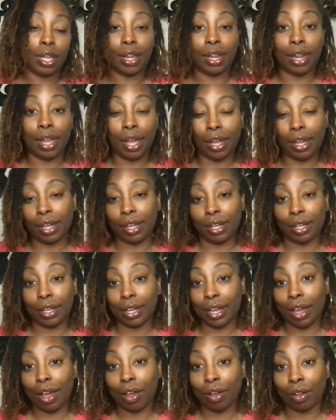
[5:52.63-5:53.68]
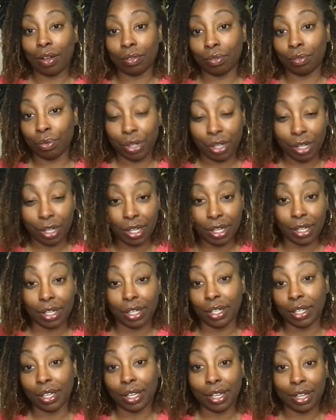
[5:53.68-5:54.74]
like
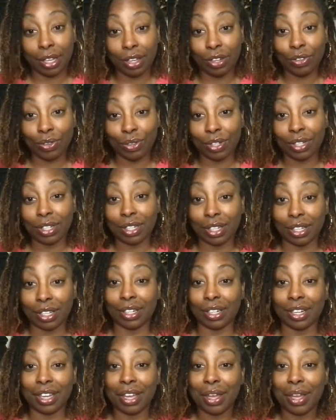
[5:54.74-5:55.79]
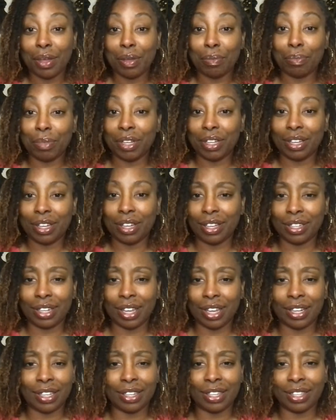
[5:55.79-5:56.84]
really interesting because
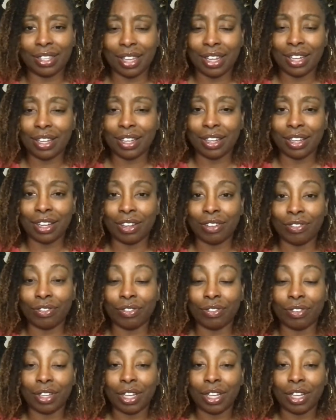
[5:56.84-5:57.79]
I didn't think of